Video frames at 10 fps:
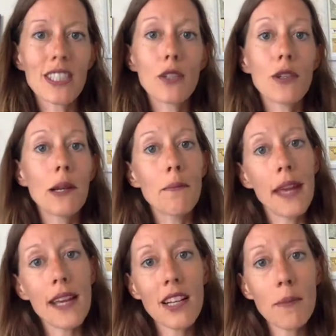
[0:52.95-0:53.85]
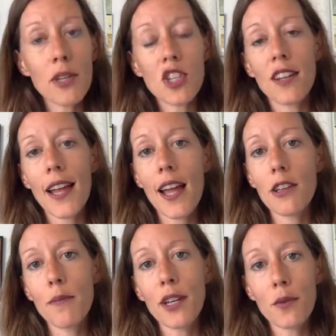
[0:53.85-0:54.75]
So you can make a commission
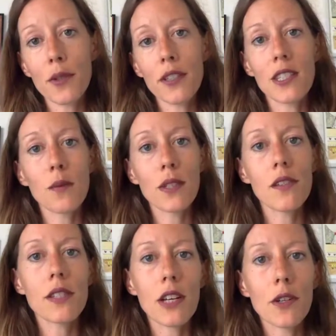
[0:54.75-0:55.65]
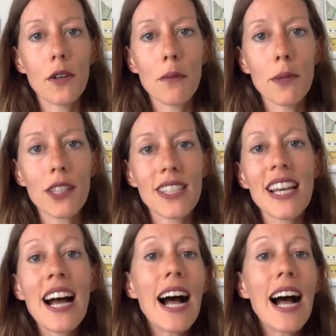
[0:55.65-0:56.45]
and you make a royalty when you sell your own books.